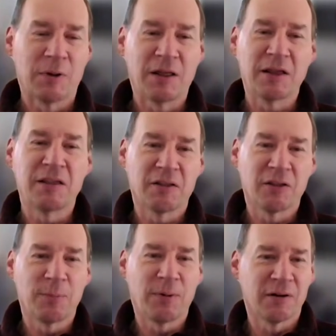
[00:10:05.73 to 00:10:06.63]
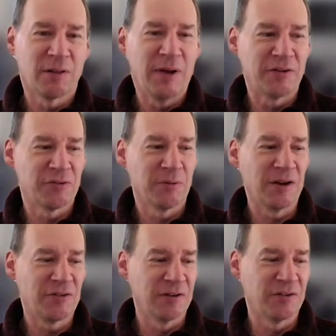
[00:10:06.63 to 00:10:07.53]
But I think the other part of the
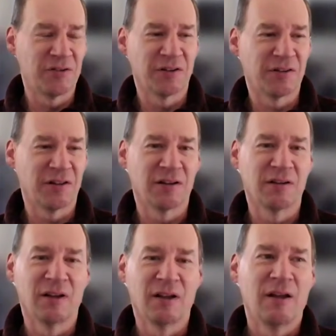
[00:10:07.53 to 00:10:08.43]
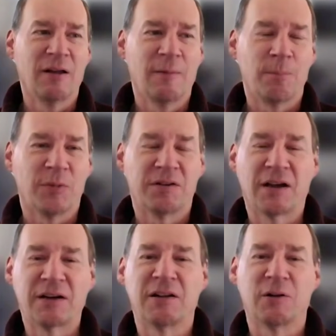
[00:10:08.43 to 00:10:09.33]
maturation is just the
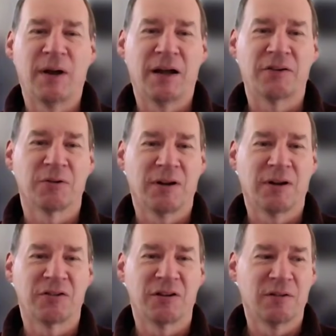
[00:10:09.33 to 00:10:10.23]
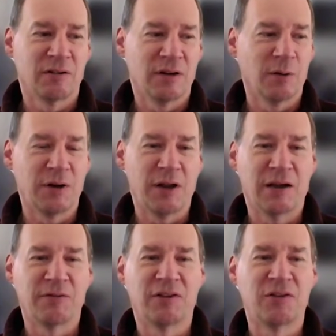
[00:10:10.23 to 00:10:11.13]
technical maturation. When you
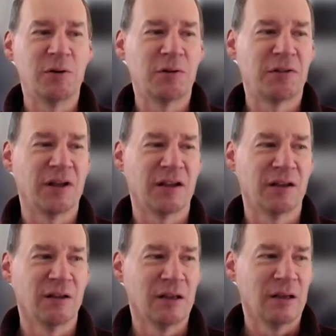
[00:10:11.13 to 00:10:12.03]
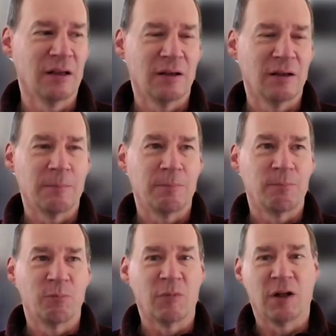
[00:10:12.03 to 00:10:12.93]
have this new thing,
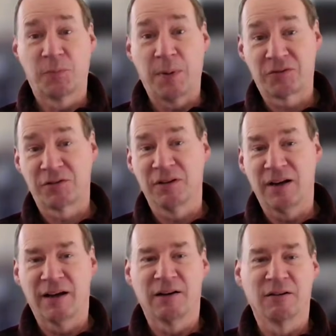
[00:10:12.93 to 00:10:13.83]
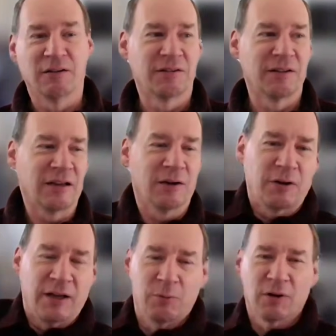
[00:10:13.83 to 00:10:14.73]
well, especially now, it's like,
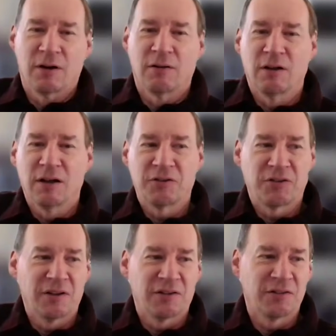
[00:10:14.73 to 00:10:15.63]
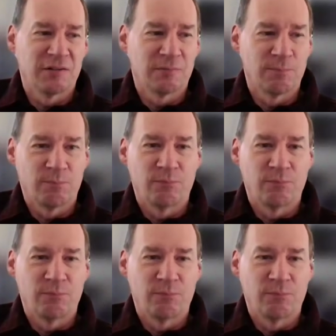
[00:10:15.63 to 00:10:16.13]
okay, we're going to launch this.